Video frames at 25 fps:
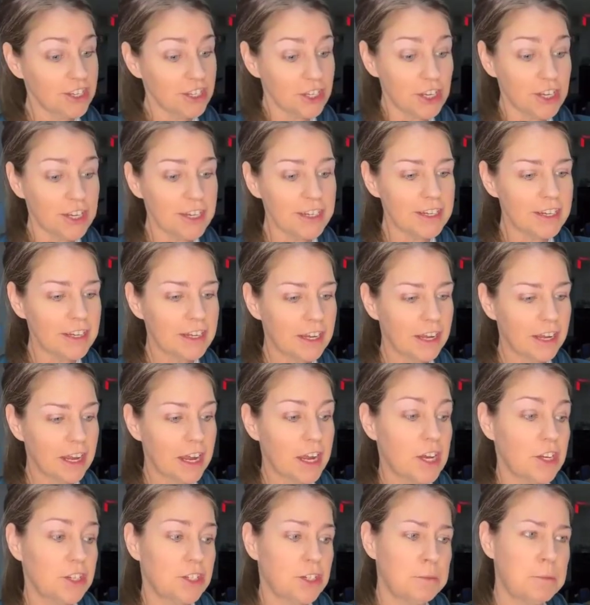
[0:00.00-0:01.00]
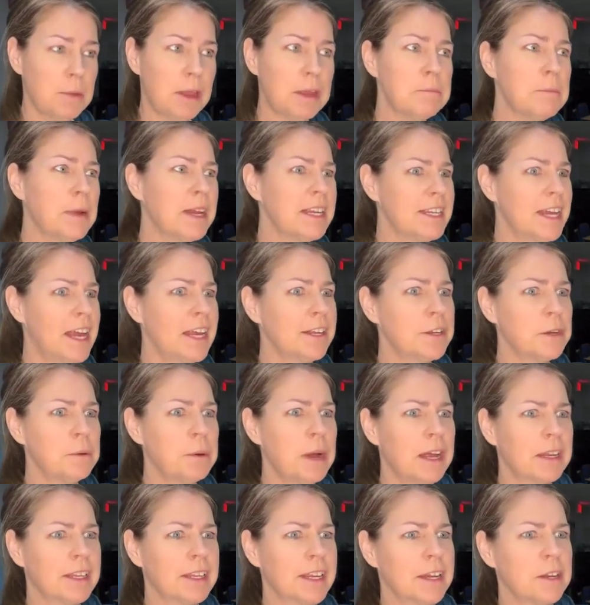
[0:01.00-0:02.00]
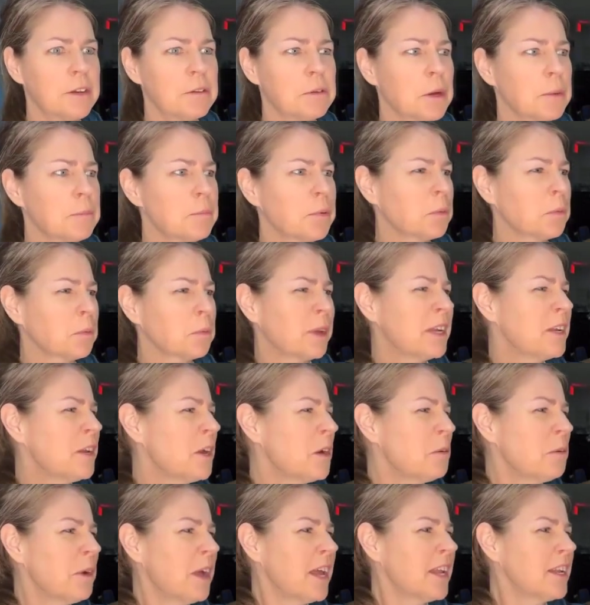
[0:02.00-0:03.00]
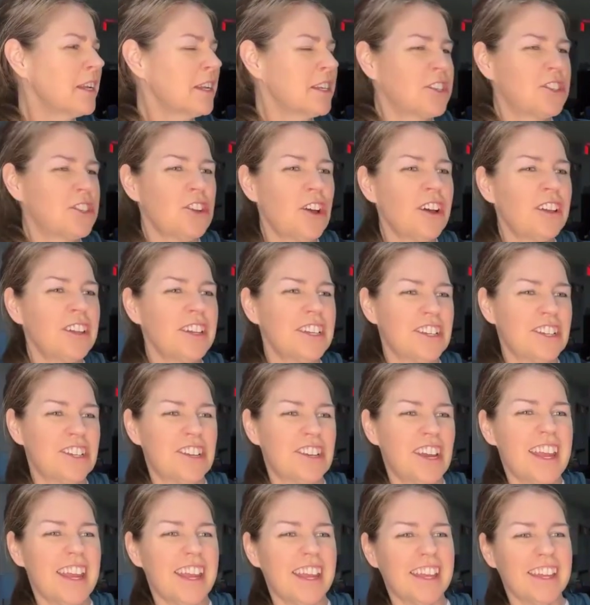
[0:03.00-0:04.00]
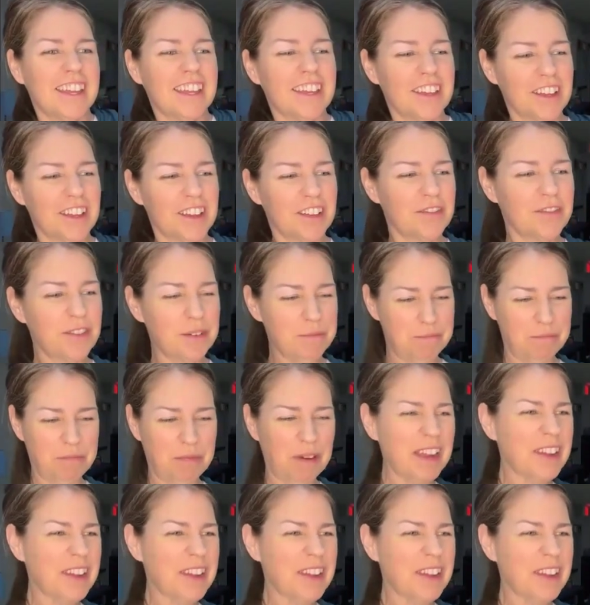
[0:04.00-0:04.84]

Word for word: She's good. She made my dad go out and get her a burrito and a chocolate shake for